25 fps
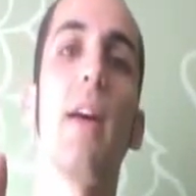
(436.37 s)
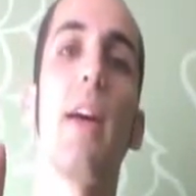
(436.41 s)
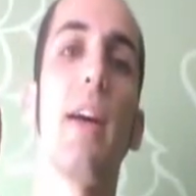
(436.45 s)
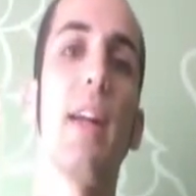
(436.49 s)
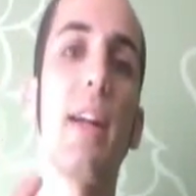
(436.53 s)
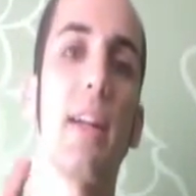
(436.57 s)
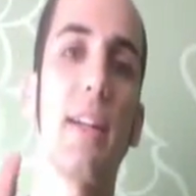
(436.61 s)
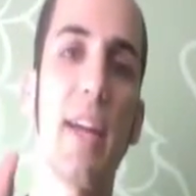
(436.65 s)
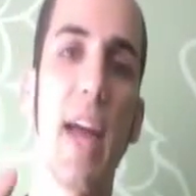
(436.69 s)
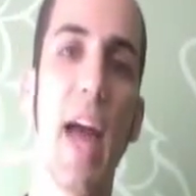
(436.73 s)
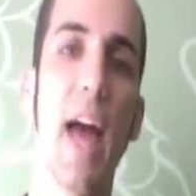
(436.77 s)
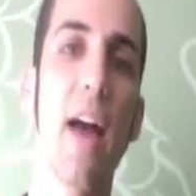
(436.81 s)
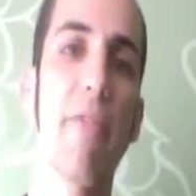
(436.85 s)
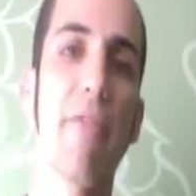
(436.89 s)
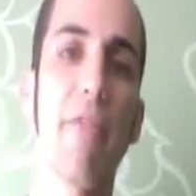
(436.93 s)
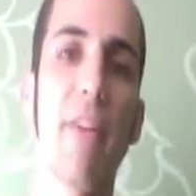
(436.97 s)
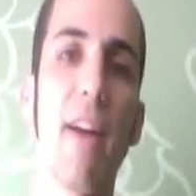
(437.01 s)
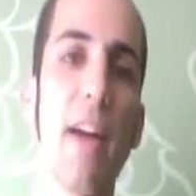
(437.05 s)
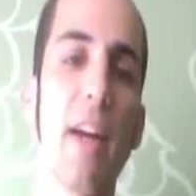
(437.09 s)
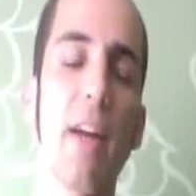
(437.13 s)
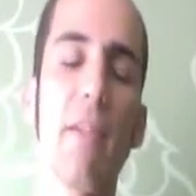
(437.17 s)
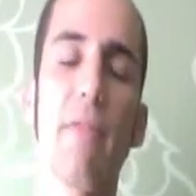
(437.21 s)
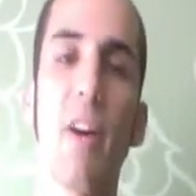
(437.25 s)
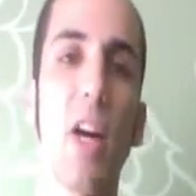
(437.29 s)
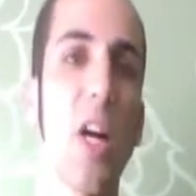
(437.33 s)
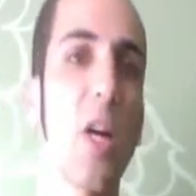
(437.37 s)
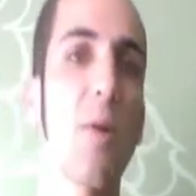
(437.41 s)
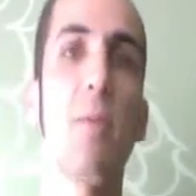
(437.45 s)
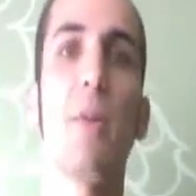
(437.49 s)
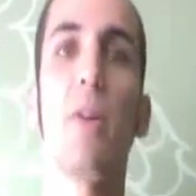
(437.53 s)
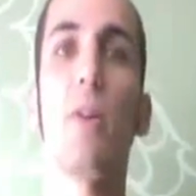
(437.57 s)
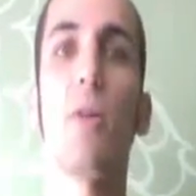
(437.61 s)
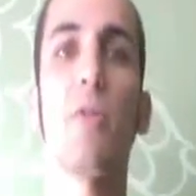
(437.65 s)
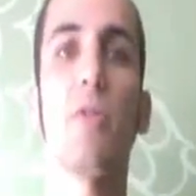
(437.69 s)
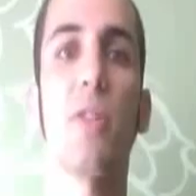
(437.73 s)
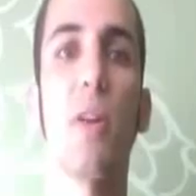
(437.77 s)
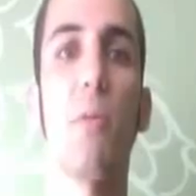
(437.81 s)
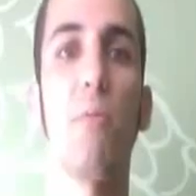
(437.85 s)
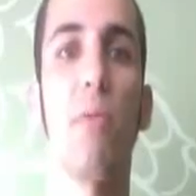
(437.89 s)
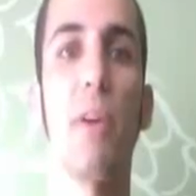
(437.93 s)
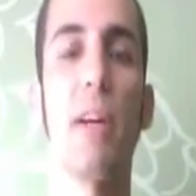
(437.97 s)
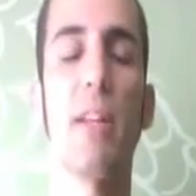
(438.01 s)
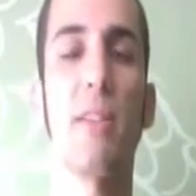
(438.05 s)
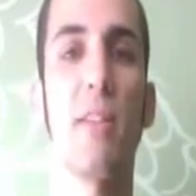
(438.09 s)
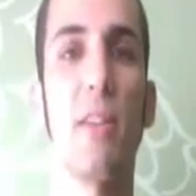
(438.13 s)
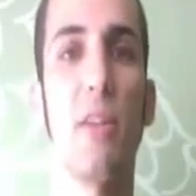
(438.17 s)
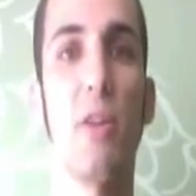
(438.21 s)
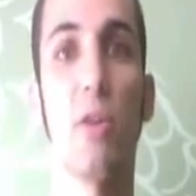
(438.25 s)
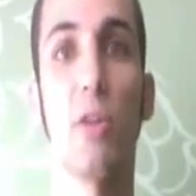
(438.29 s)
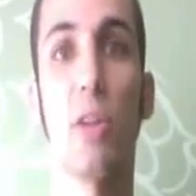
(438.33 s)
in a cafe environment or
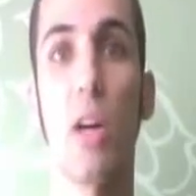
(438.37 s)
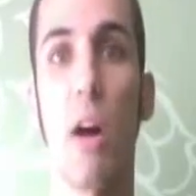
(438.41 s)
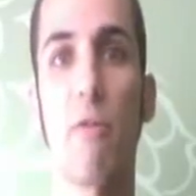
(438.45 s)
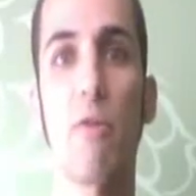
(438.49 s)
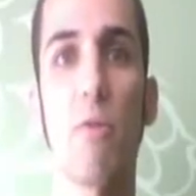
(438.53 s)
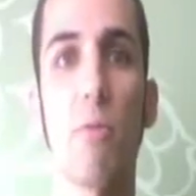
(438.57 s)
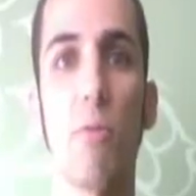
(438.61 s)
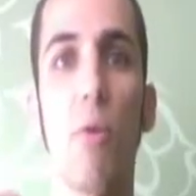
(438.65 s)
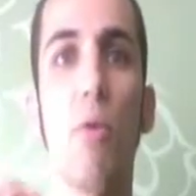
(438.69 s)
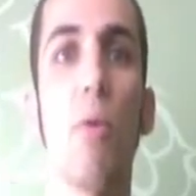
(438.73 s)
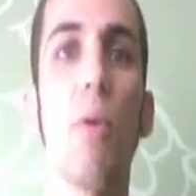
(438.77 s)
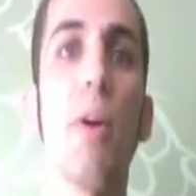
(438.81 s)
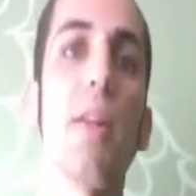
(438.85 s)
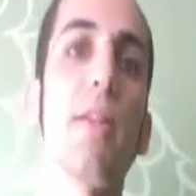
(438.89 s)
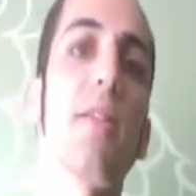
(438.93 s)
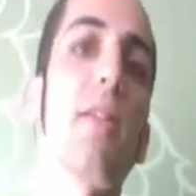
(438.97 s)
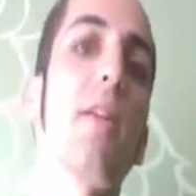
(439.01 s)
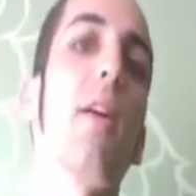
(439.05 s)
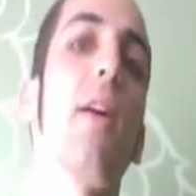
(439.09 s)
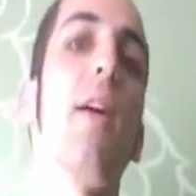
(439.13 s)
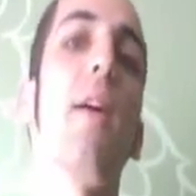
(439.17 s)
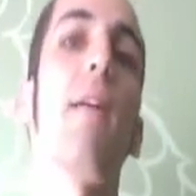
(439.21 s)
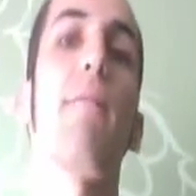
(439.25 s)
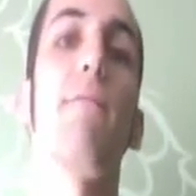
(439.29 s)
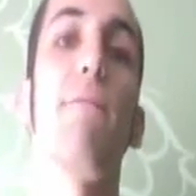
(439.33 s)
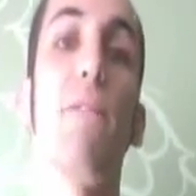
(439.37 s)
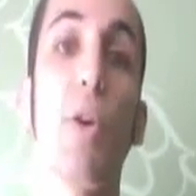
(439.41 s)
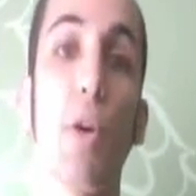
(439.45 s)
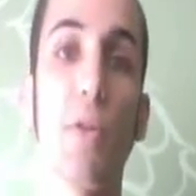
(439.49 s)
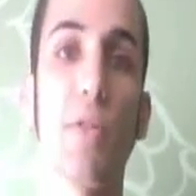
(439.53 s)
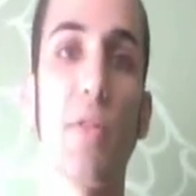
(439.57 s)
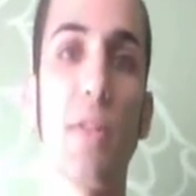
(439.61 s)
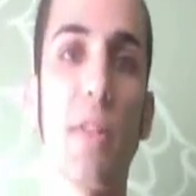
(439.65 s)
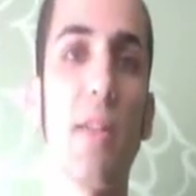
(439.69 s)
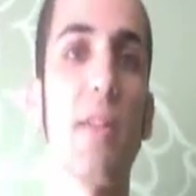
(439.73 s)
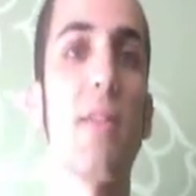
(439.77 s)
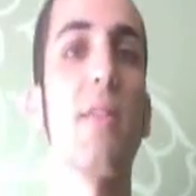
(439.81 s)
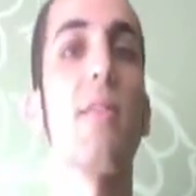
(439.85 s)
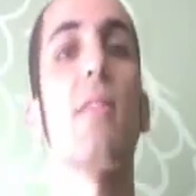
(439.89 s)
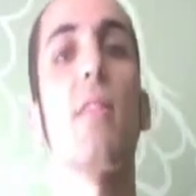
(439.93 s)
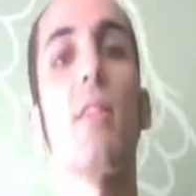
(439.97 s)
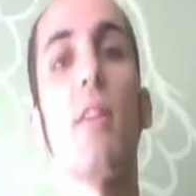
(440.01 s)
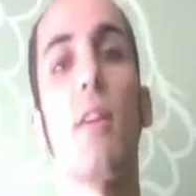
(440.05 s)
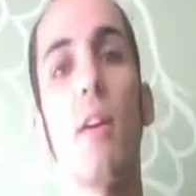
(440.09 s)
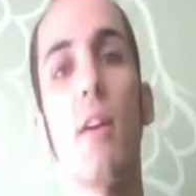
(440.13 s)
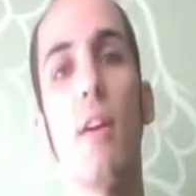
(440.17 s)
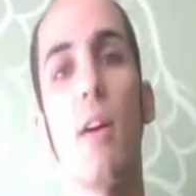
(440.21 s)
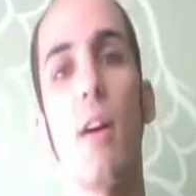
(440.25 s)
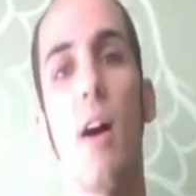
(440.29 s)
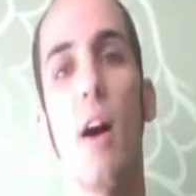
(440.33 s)
someplace that you're comfortable with,
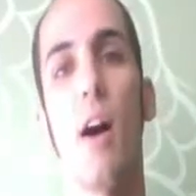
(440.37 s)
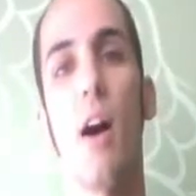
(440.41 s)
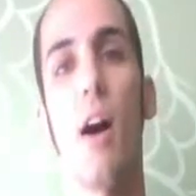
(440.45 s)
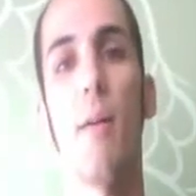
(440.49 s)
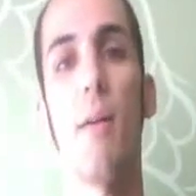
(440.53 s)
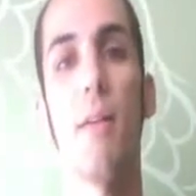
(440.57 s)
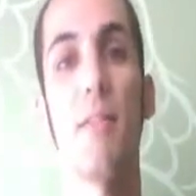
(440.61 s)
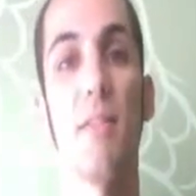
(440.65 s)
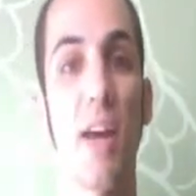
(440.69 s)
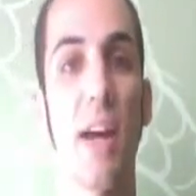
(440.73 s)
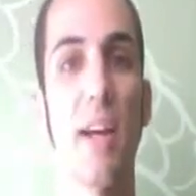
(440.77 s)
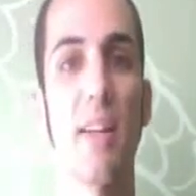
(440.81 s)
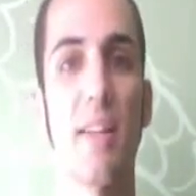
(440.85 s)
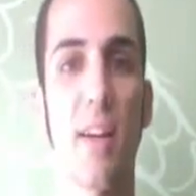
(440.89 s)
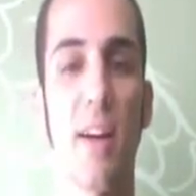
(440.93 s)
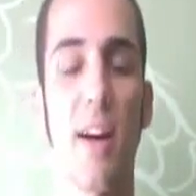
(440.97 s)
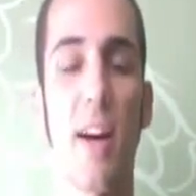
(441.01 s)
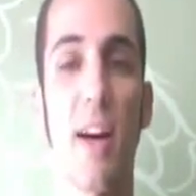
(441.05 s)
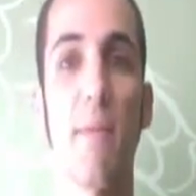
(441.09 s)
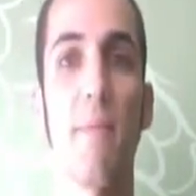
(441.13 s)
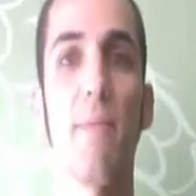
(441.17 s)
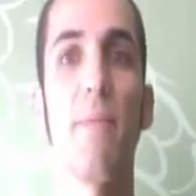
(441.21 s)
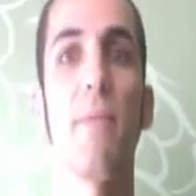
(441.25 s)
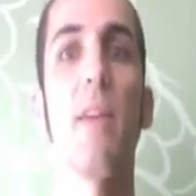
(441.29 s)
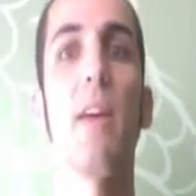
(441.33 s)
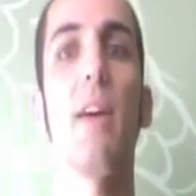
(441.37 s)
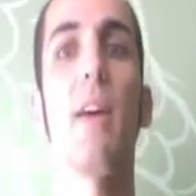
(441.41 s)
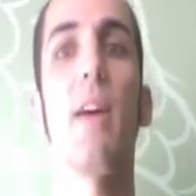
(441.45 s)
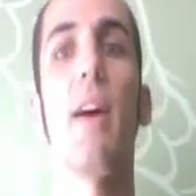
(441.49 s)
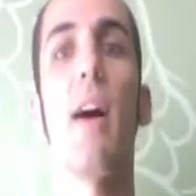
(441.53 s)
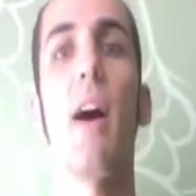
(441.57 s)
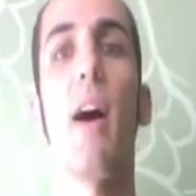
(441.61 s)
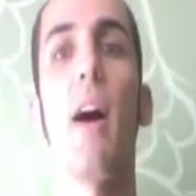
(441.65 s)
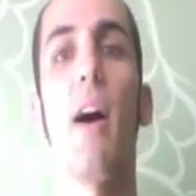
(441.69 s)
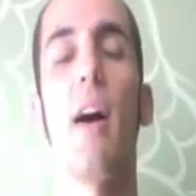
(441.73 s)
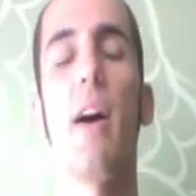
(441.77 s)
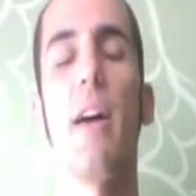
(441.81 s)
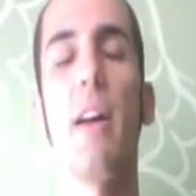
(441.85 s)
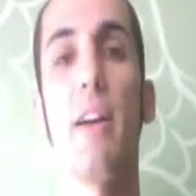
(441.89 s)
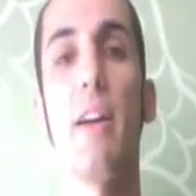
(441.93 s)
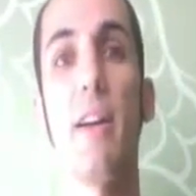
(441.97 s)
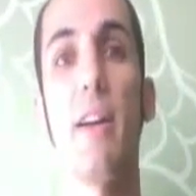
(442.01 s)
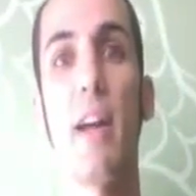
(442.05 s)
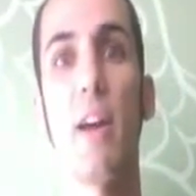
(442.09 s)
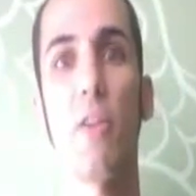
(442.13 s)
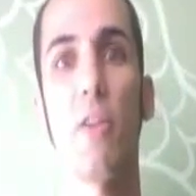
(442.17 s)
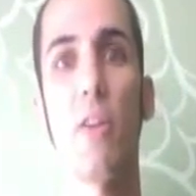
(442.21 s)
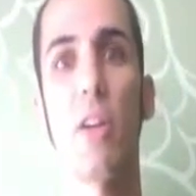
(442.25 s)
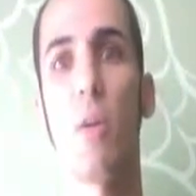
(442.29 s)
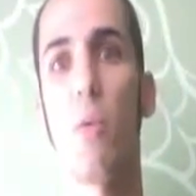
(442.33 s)
versus nighttime in an
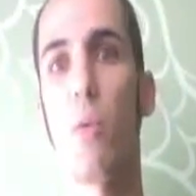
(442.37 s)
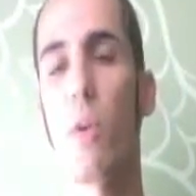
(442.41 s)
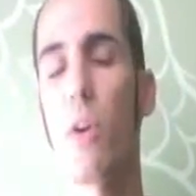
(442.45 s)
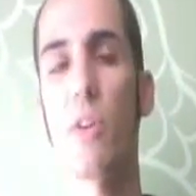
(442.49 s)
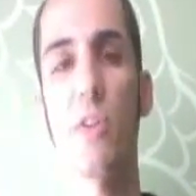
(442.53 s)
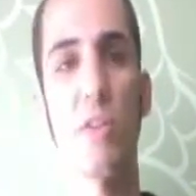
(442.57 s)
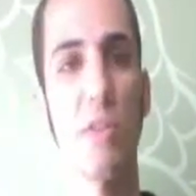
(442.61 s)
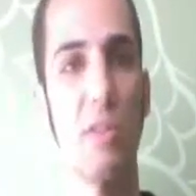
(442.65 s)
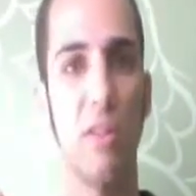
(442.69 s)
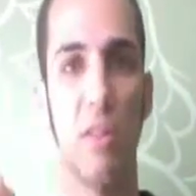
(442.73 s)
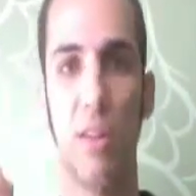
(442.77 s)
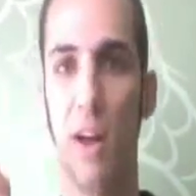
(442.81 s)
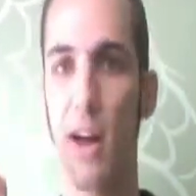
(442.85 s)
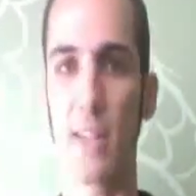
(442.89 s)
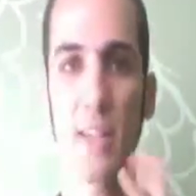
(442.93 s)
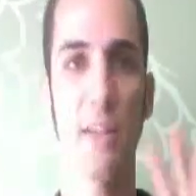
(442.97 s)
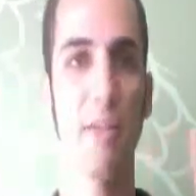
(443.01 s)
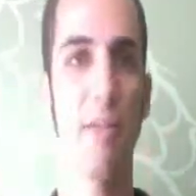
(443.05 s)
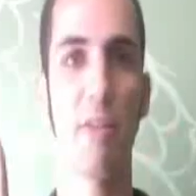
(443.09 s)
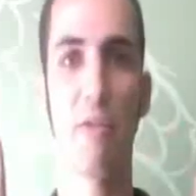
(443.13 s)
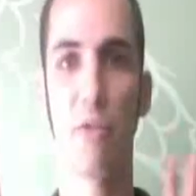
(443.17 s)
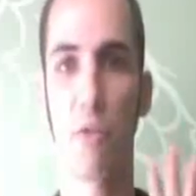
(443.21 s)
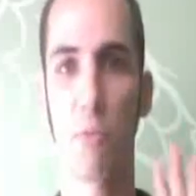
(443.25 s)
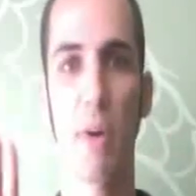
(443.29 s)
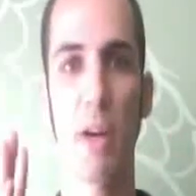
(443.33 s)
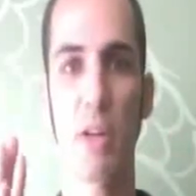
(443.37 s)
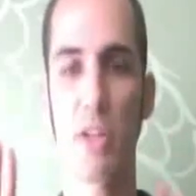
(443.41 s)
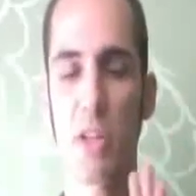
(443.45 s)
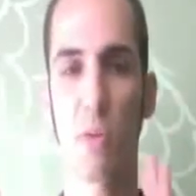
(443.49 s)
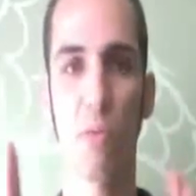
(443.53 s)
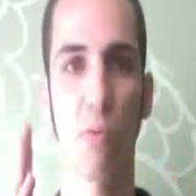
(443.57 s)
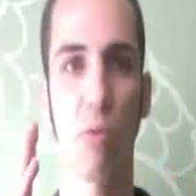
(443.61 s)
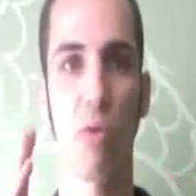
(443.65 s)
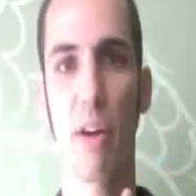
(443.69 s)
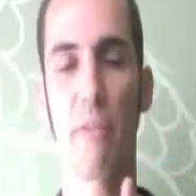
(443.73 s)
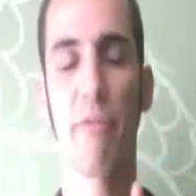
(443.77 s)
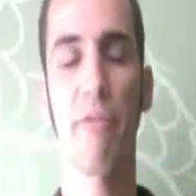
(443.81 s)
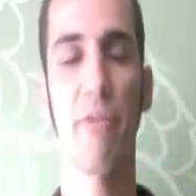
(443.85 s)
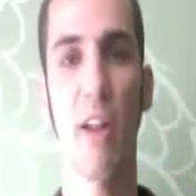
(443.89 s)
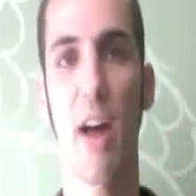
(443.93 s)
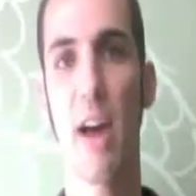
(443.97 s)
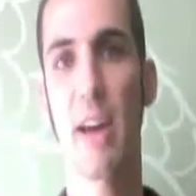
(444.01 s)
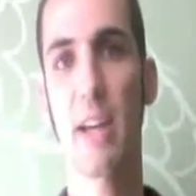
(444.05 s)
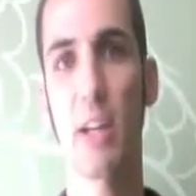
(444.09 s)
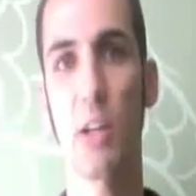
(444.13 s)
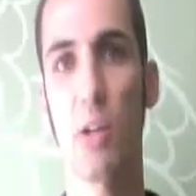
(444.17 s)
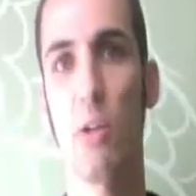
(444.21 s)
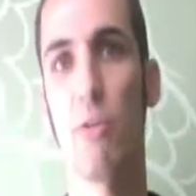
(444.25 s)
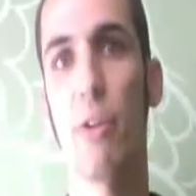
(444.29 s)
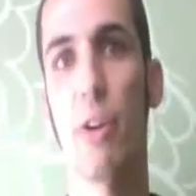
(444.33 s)
area where it's lots of information
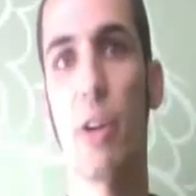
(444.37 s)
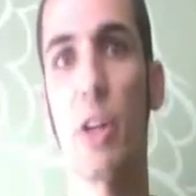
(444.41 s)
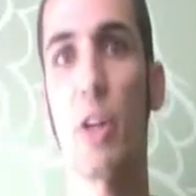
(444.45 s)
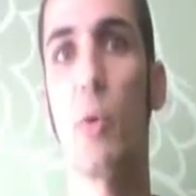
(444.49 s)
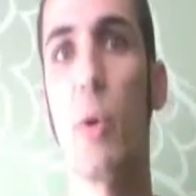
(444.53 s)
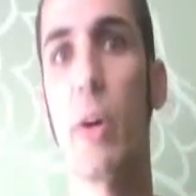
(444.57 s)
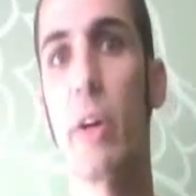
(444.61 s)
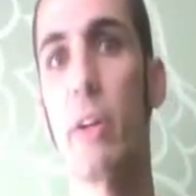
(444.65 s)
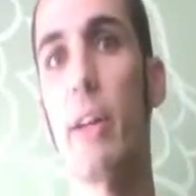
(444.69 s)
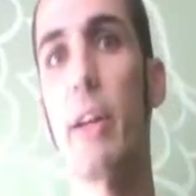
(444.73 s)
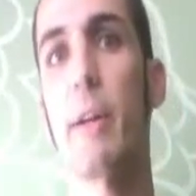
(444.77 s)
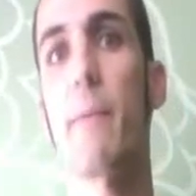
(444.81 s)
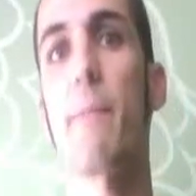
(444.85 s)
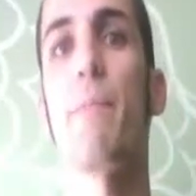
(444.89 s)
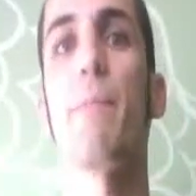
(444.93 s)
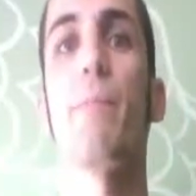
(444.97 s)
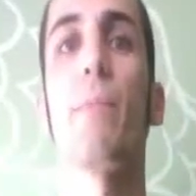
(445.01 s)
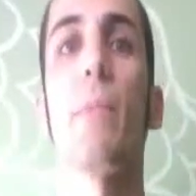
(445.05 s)
flying at you very quickly.